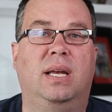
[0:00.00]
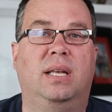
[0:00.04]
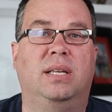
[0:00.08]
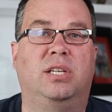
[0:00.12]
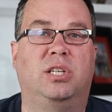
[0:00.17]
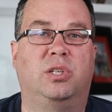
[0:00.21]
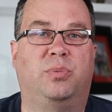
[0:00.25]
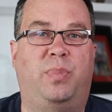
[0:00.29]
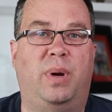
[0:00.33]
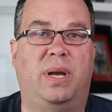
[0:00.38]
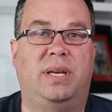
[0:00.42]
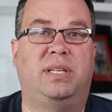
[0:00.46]

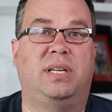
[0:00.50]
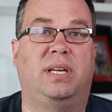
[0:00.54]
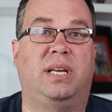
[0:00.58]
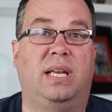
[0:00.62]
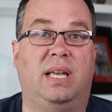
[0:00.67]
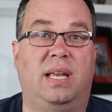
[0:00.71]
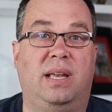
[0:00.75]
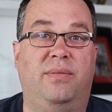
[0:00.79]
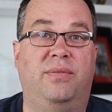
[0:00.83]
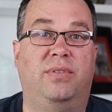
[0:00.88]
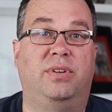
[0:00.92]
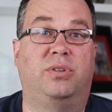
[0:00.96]
just
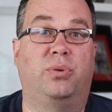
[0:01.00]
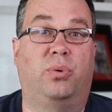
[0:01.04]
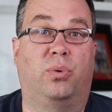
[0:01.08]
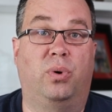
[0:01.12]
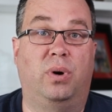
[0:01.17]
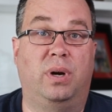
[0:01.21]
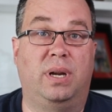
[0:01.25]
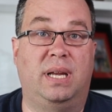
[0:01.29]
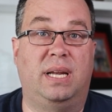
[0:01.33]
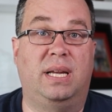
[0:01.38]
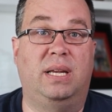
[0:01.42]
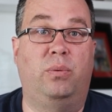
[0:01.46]
basic
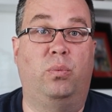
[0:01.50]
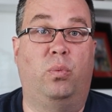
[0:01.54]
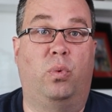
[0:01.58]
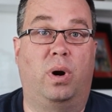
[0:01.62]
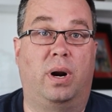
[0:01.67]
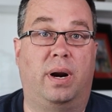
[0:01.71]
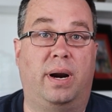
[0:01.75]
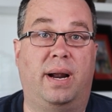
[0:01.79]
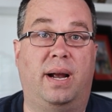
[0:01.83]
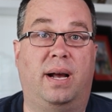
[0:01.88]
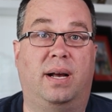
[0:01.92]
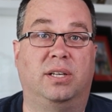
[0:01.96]
inventory in
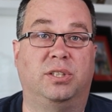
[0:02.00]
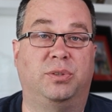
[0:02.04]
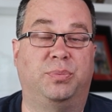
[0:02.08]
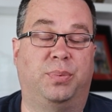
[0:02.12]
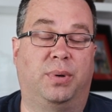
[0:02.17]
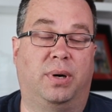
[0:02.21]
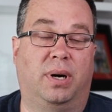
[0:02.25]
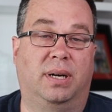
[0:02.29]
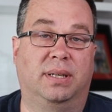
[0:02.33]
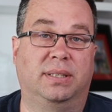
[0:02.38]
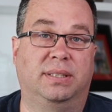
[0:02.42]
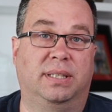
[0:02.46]
warehouse
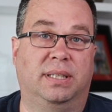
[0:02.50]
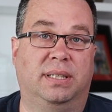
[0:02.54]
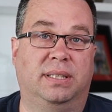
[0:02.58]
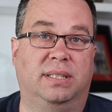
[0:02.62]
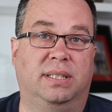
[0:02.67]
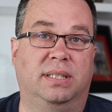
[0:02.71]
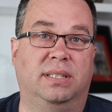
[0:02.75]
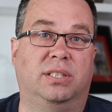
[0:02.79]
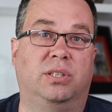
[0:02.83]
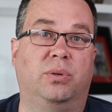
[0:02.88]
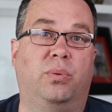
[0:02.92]
processes.